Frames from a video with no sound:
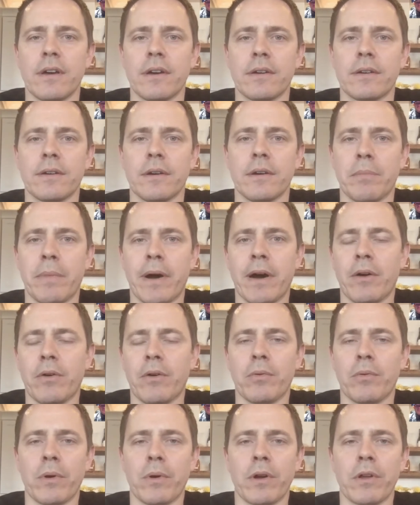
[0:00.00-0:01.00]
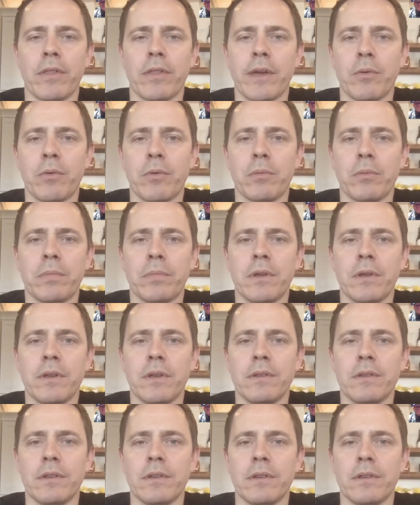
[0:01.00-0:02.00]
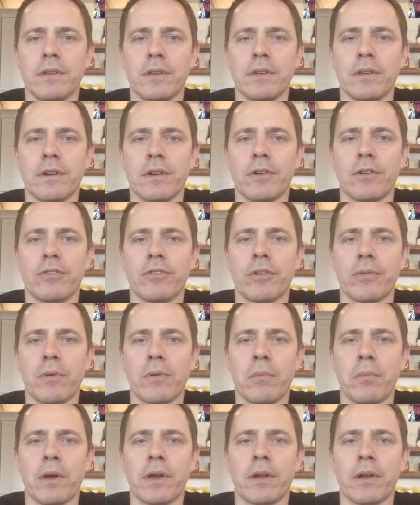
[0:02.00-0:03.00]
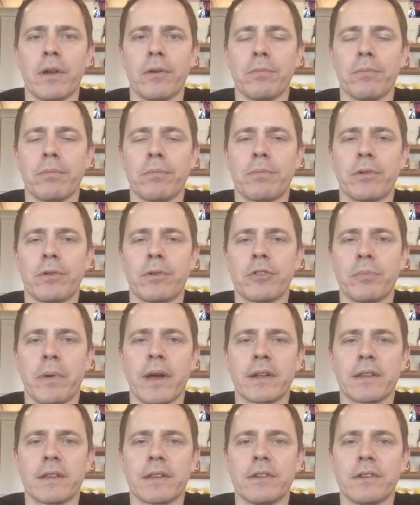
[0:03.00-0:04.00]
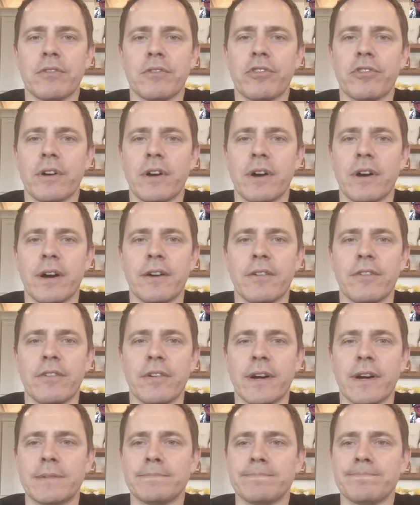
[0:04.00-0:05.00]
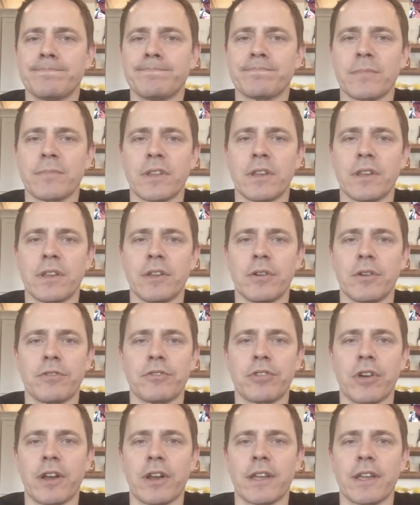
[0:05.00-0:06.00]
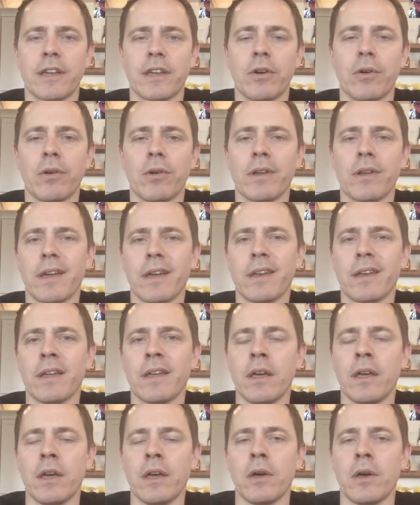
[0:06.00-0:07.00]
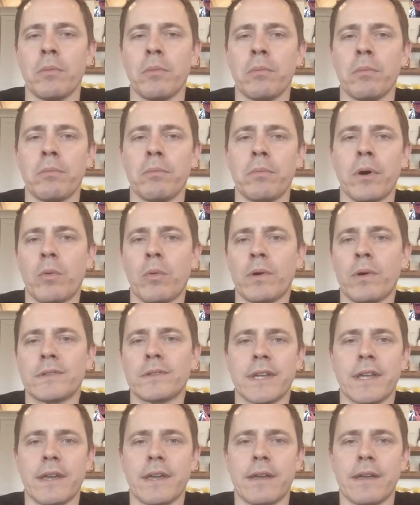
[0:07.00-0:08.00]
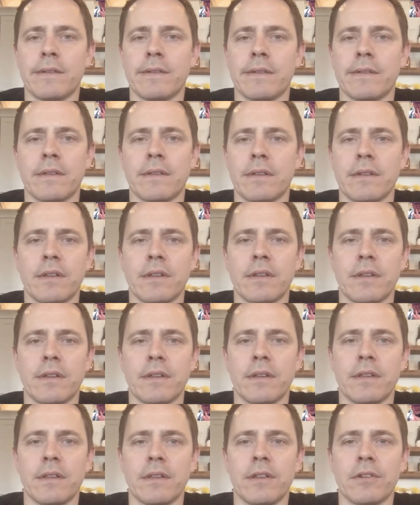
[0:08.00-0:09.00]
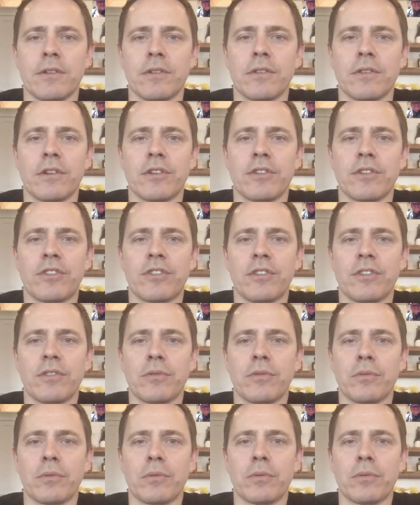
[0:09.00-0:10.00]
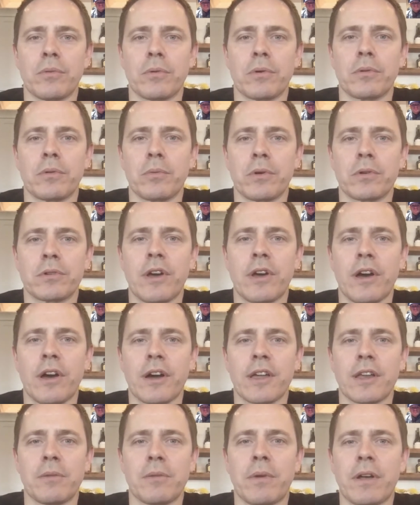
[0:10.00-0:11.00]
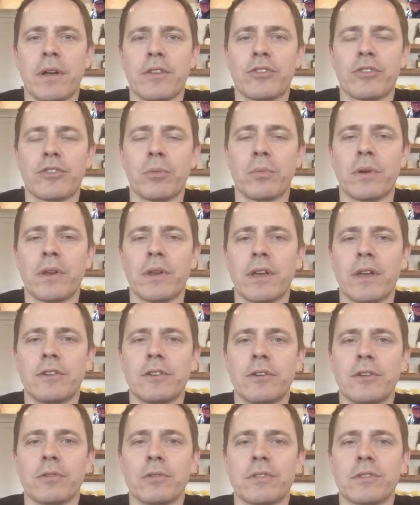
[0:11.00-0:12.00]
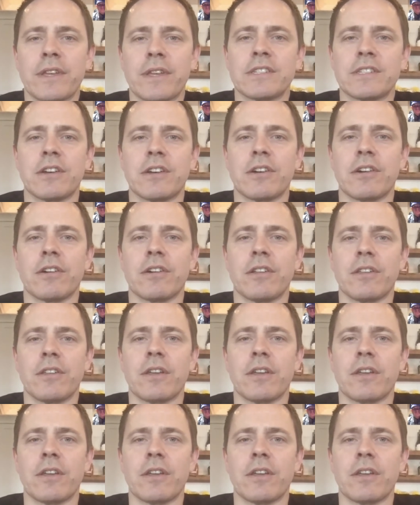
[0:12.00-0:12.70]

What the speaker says: about where they would be, from a mental perspective of trying to get going again. But once again, we're talking about so many unknown things here, and